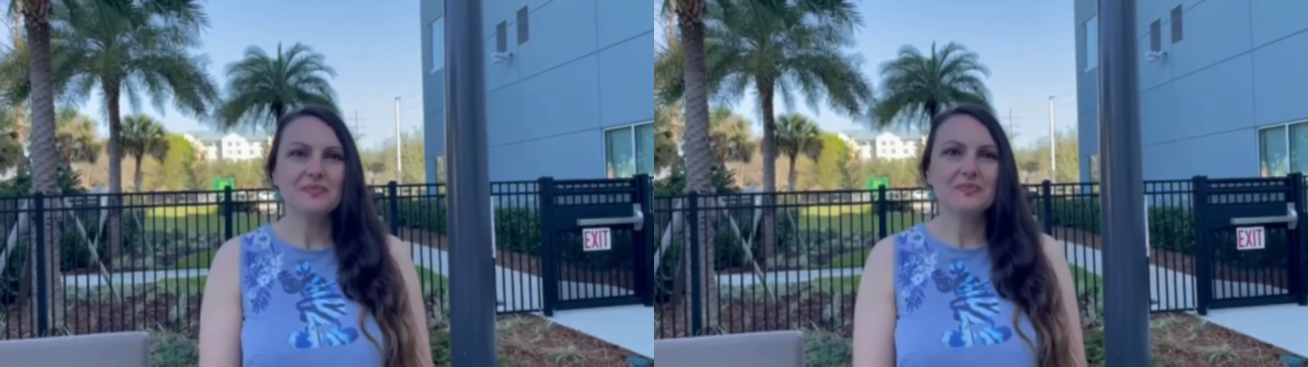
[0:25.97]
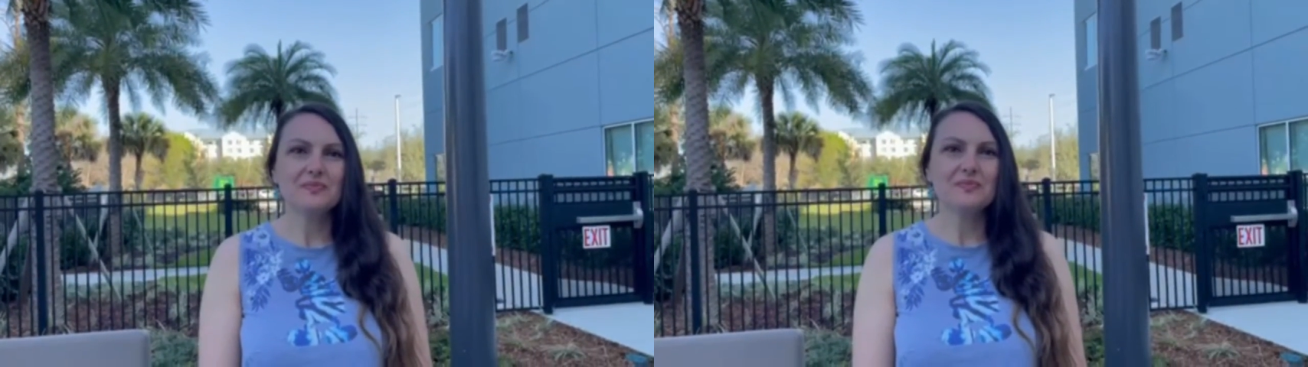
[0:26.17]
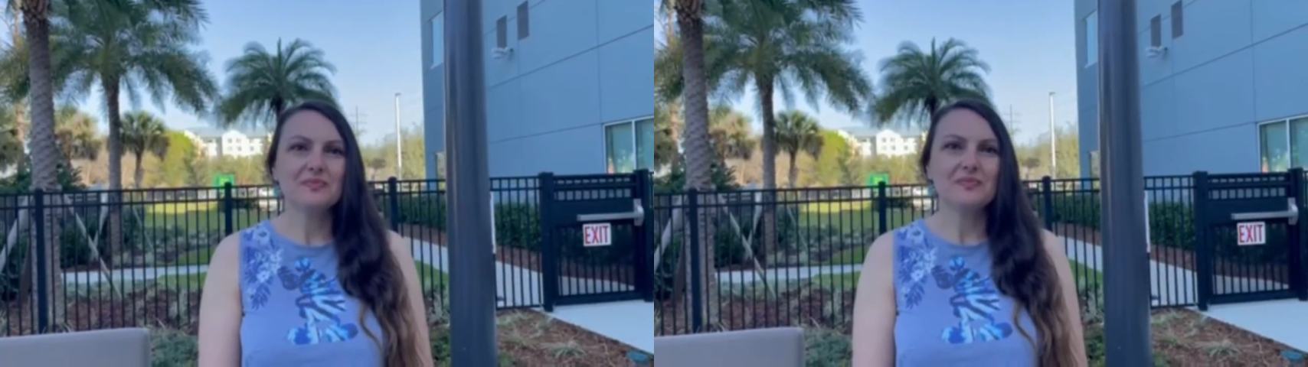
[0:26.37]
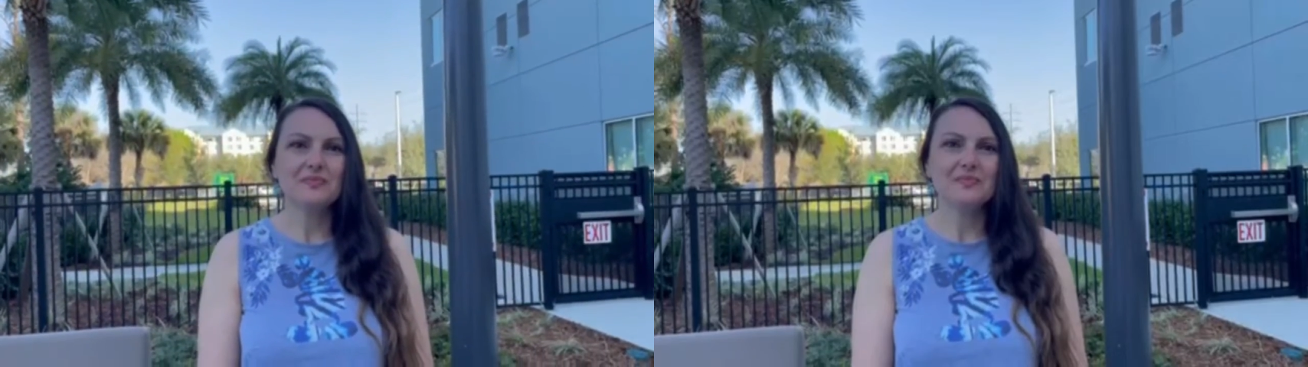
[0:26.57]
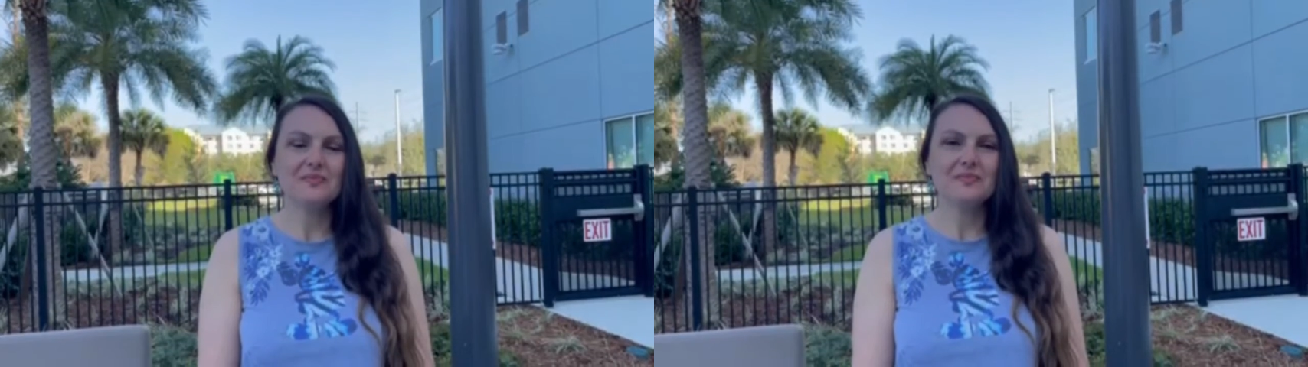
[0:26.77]
Why did you
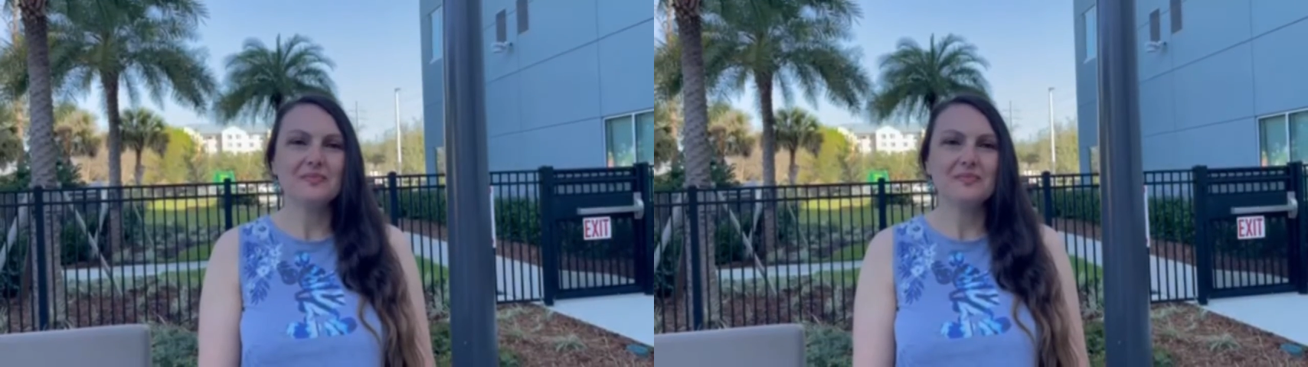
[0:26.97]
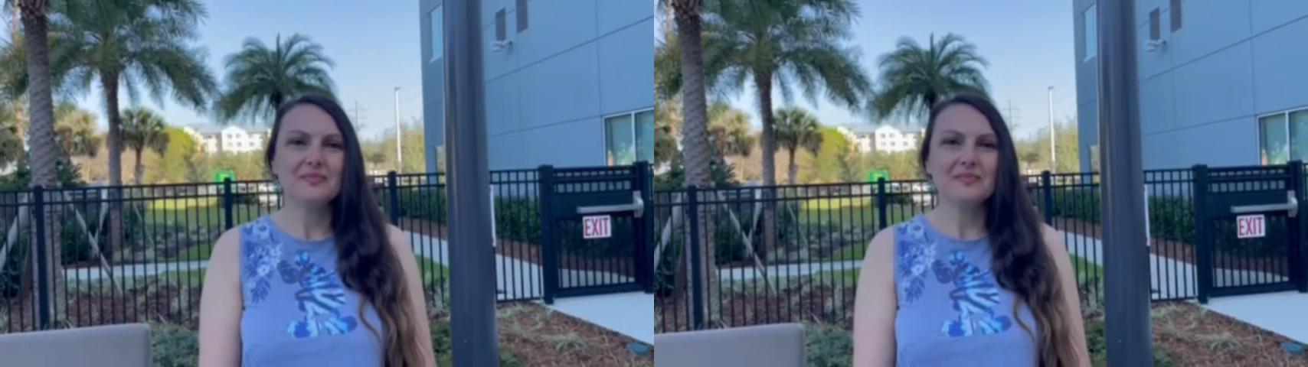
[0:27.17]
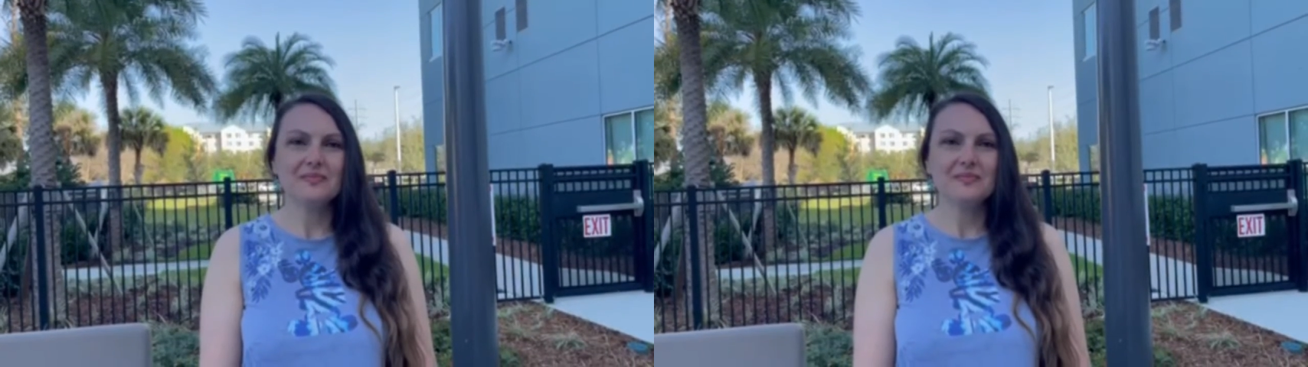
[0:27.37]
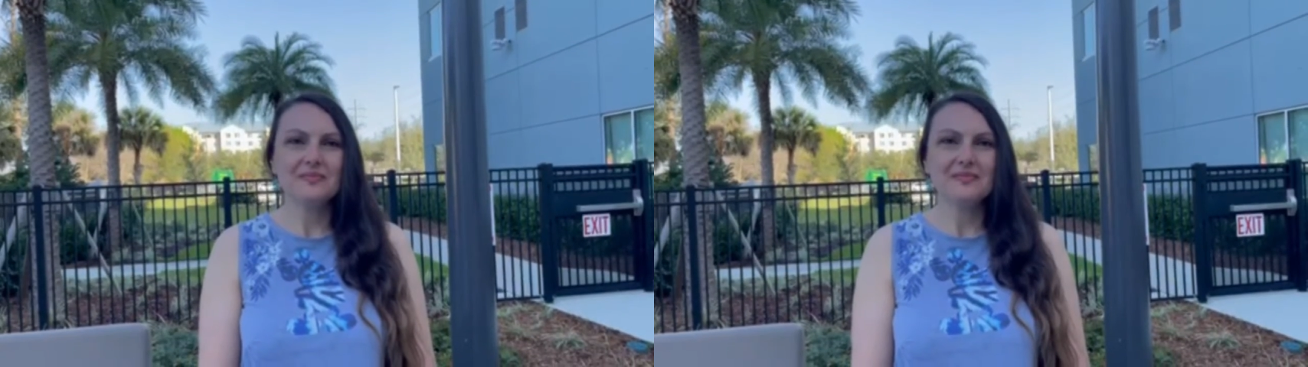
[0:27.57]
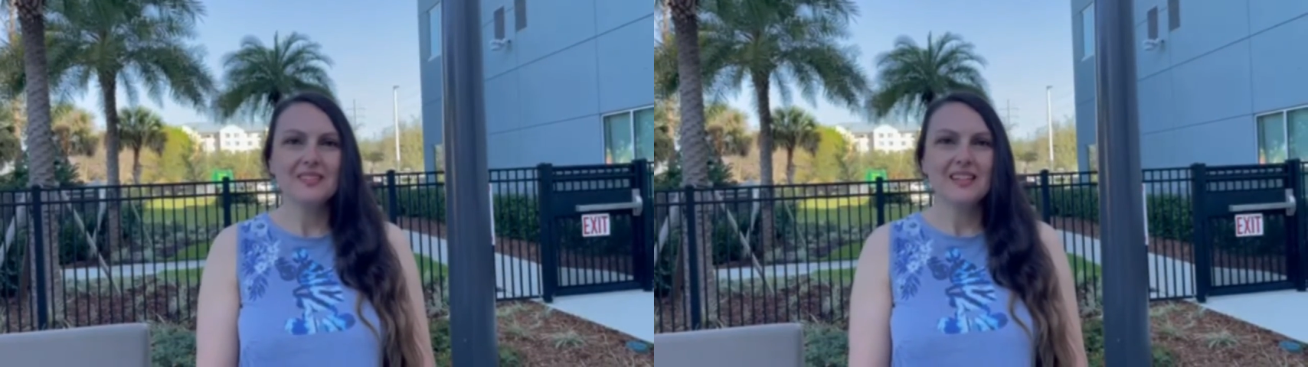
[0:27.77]
choose to become a
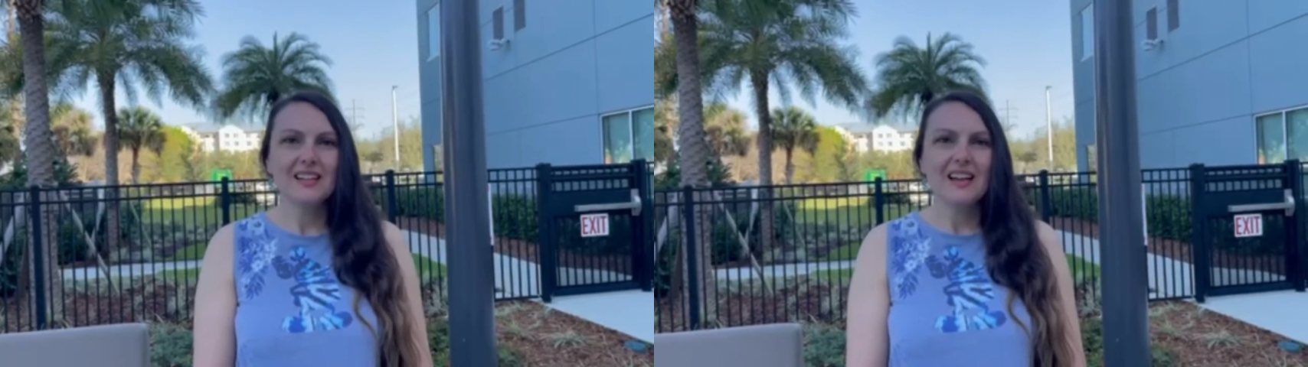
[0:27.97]
teacher?